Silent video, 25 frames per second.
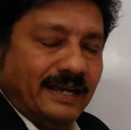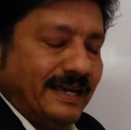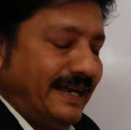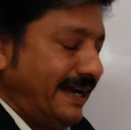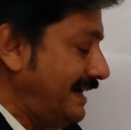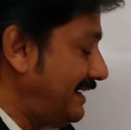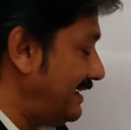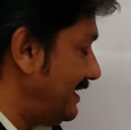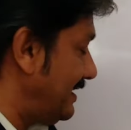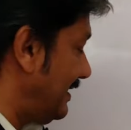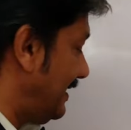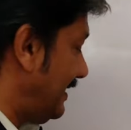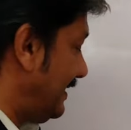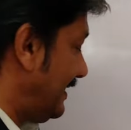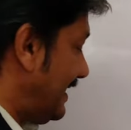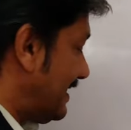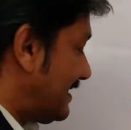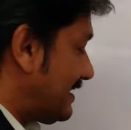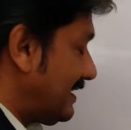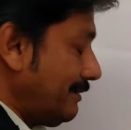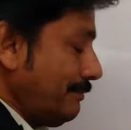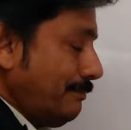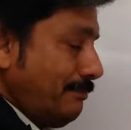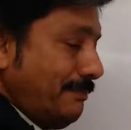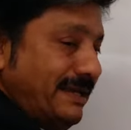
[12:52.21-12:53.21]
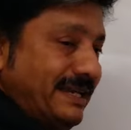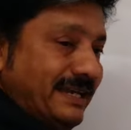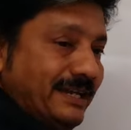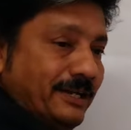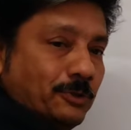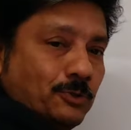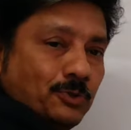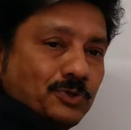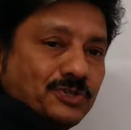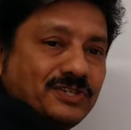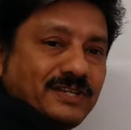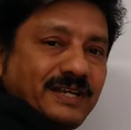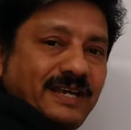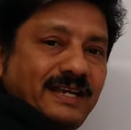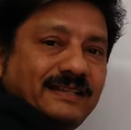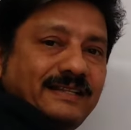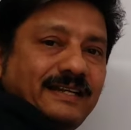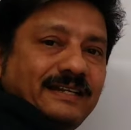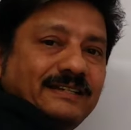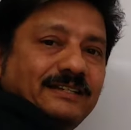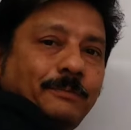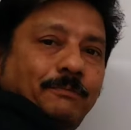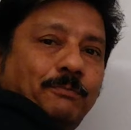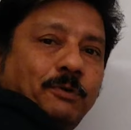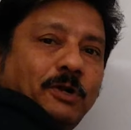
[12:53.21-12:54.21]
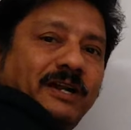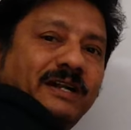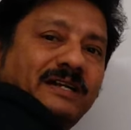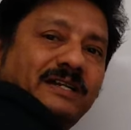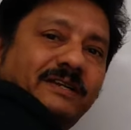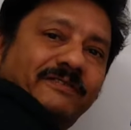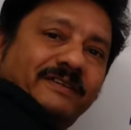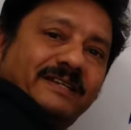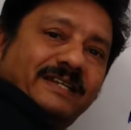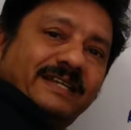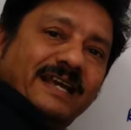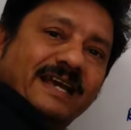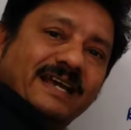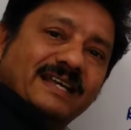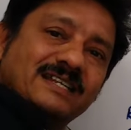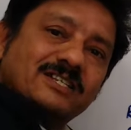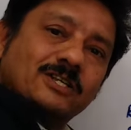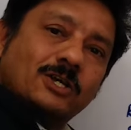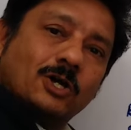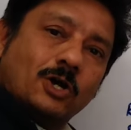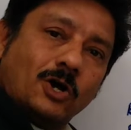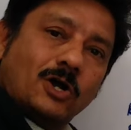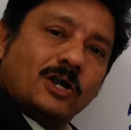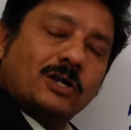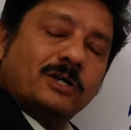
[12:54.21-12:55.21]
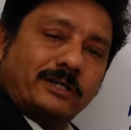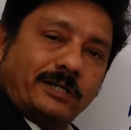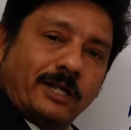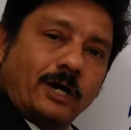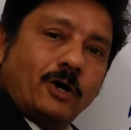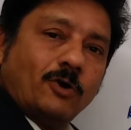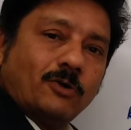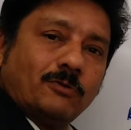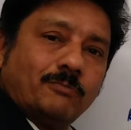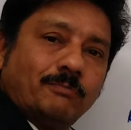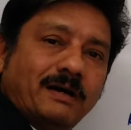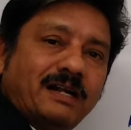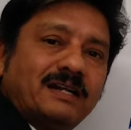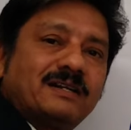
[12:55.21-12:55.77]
it doesn't mean to say that the productivity has gone down,